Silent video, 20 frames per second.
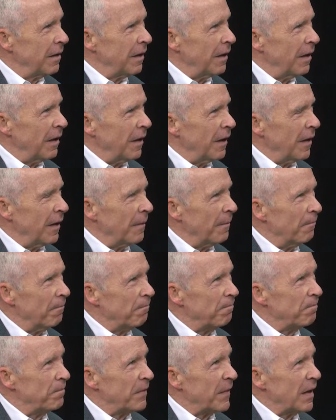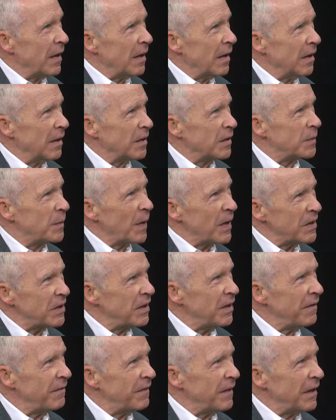um,
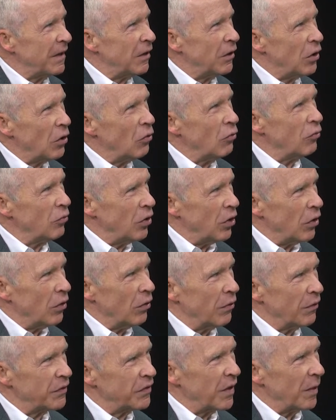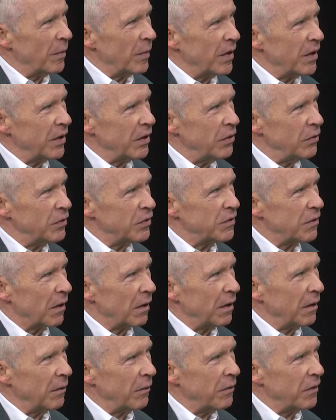especially if they don't know of somebody who's
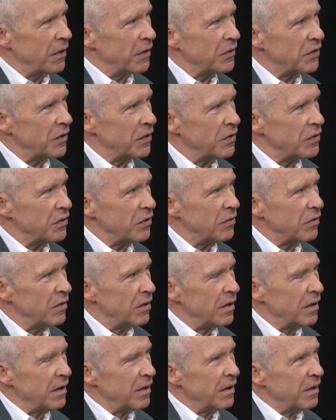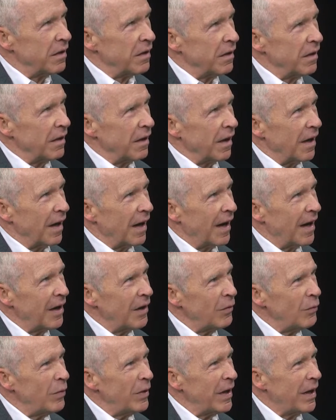struggling with this issue, how
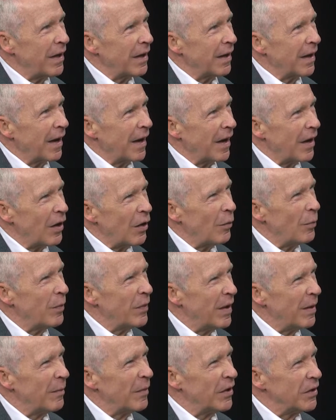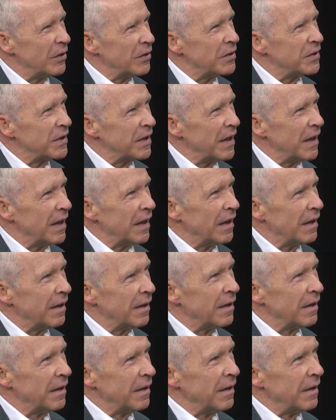do we help them understand
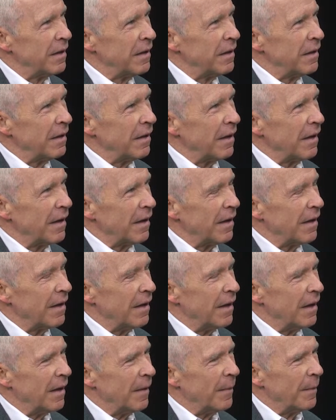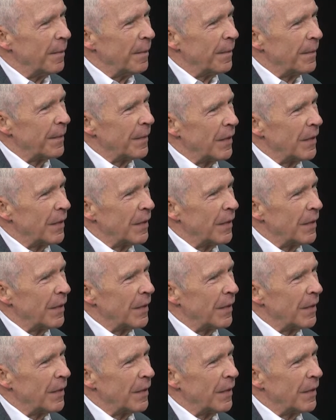um,